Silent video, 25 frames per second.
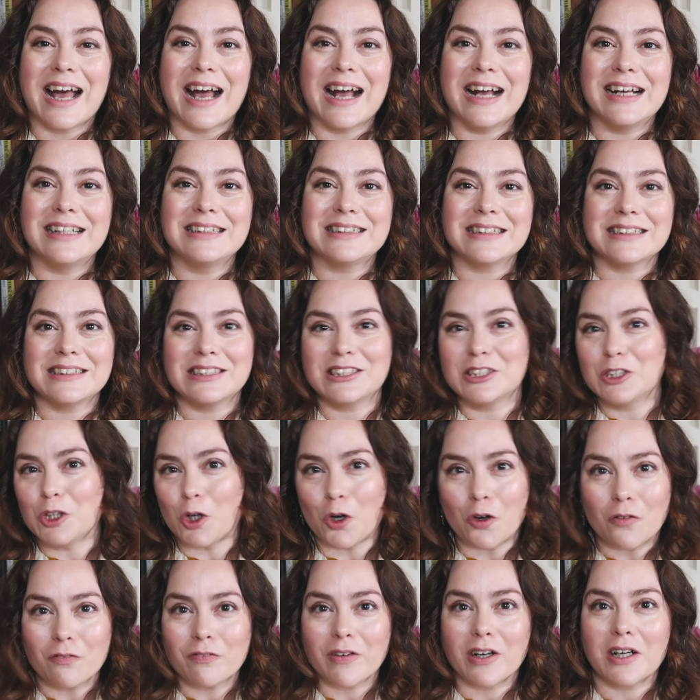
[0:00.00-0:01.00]
And it's
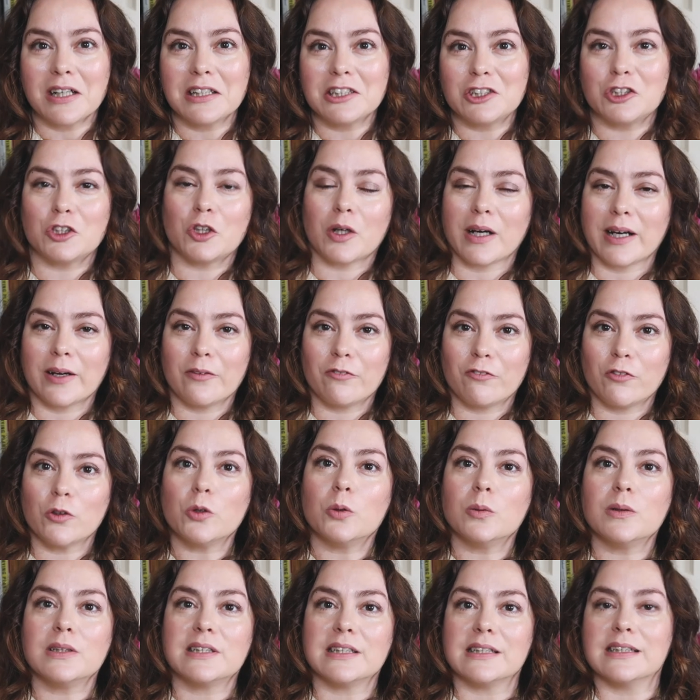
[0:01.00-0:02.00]
not very
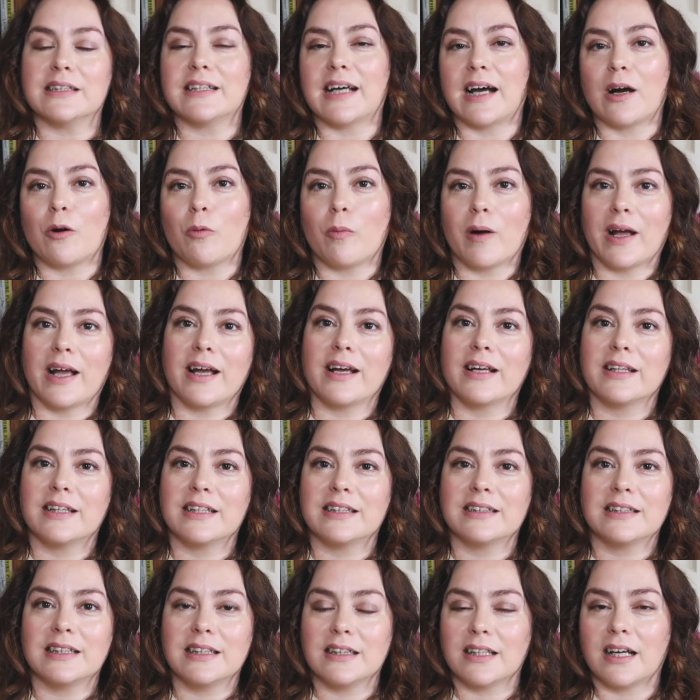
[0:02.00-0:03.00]
straightforward in that way. I
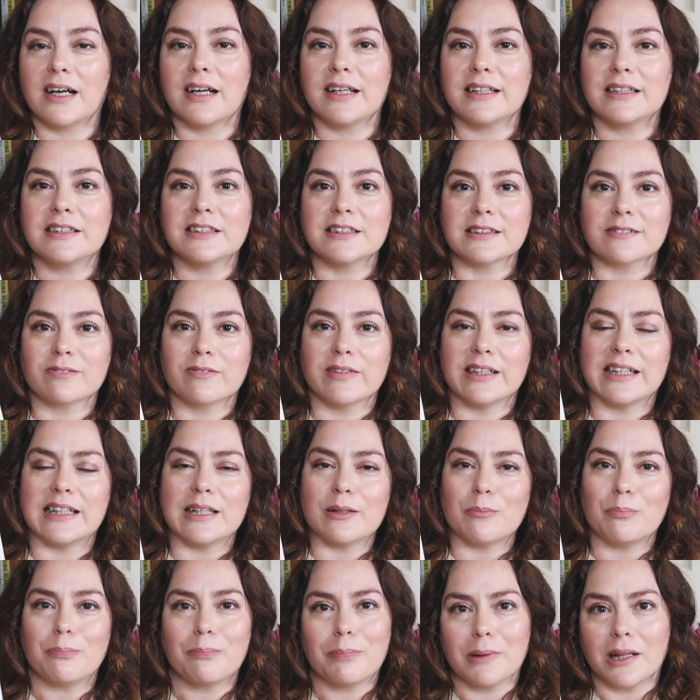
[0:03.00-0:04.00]
think the lines are
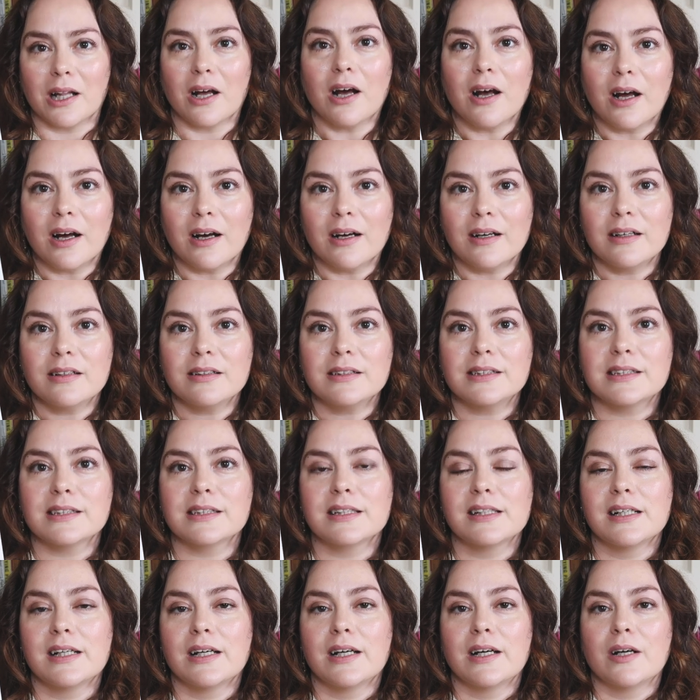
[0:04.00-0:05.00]
really blurred
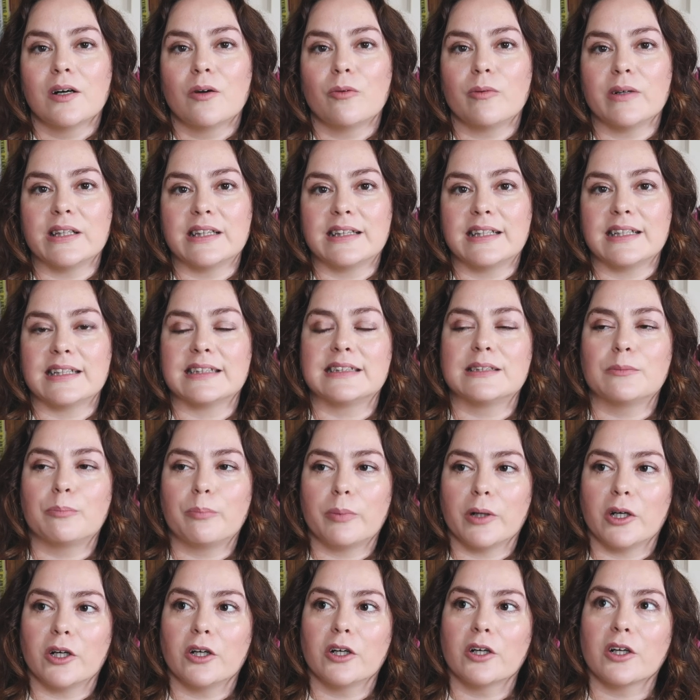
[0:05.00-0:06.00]
with this
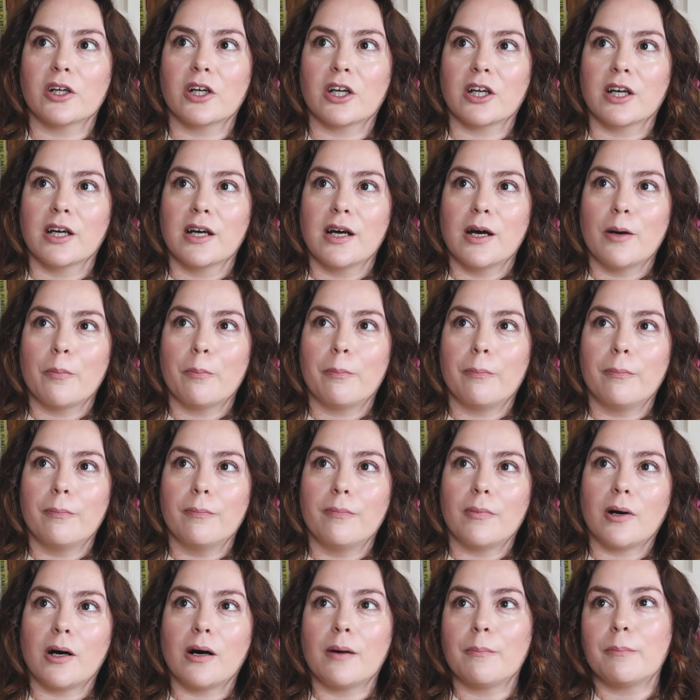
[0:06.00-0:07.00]
book.
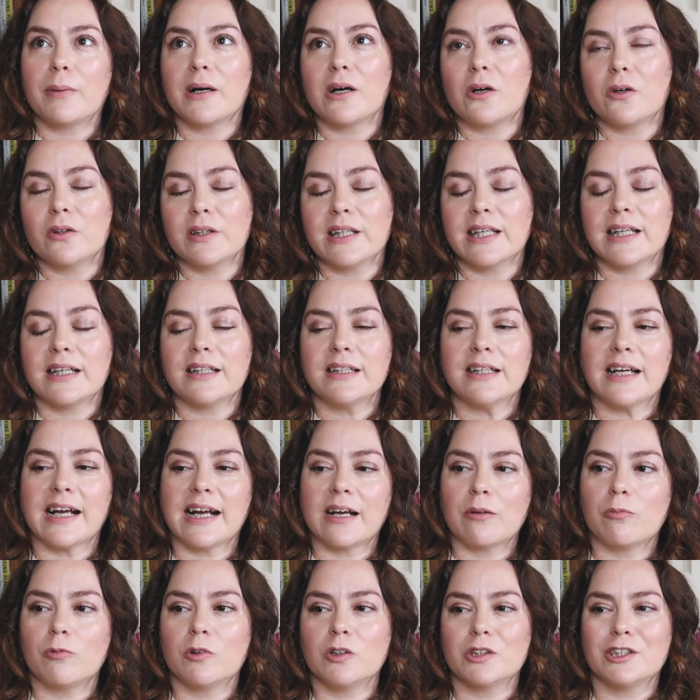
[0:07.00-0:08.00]
But on the other
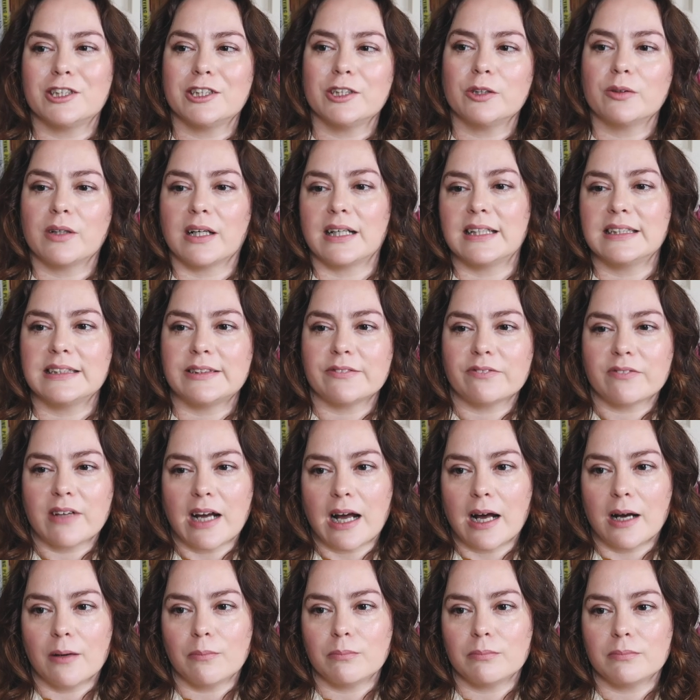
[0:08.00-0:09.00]
hand, once you kind of
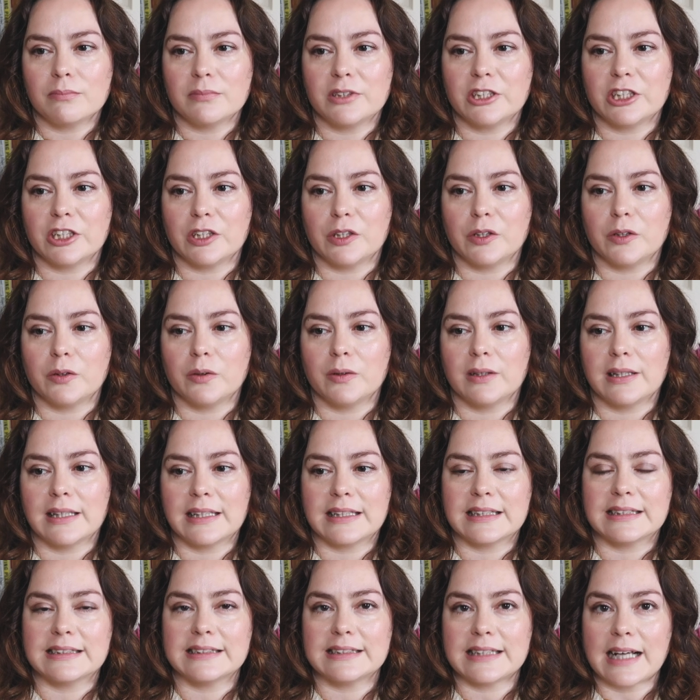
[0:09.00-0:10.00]
come to
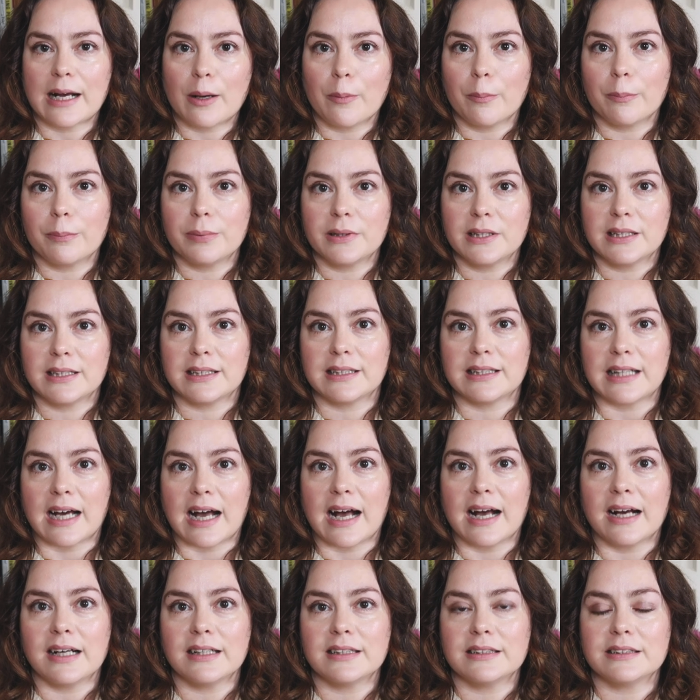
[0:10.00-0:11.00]
accept
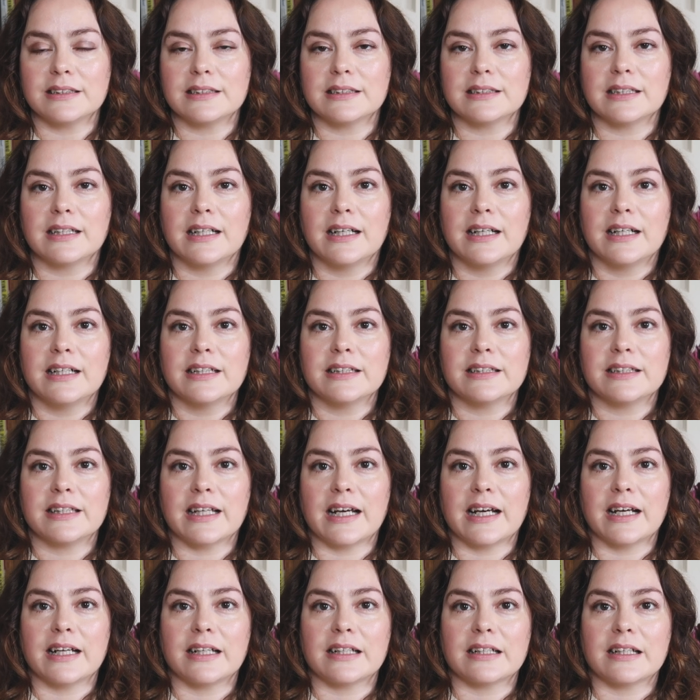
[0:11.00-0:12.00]
that,
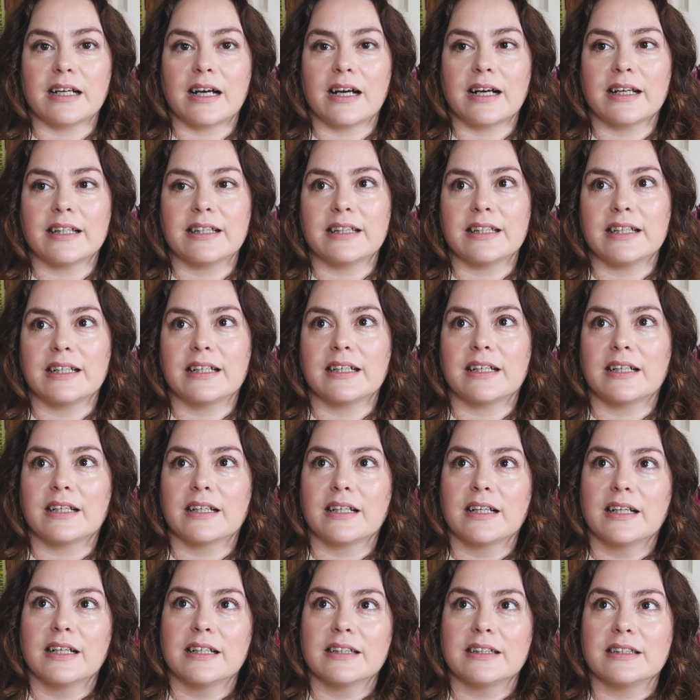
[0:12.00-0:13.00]
then I
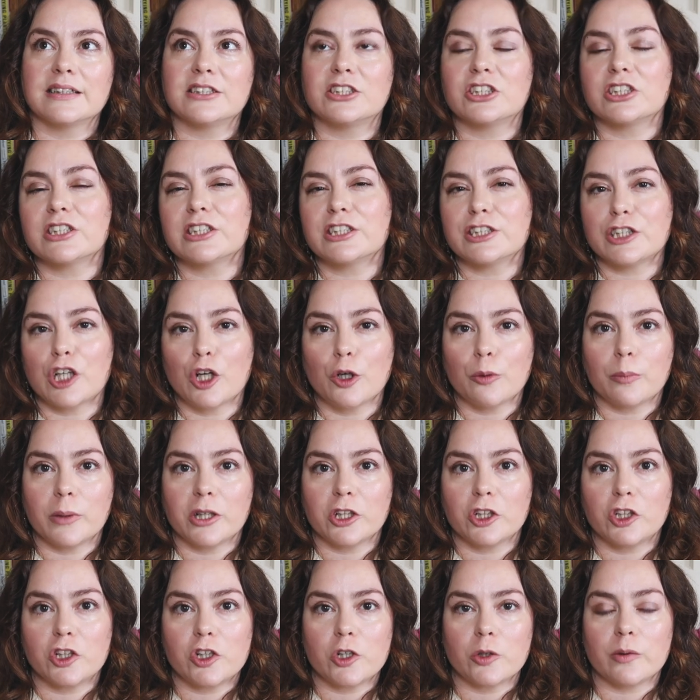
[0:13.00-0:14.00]
think there's just so
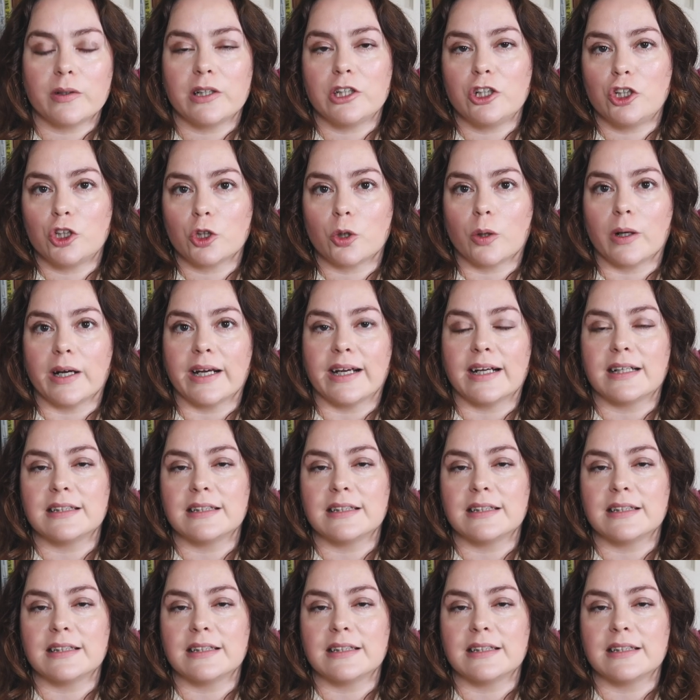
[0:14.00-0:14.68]
much to enjoy,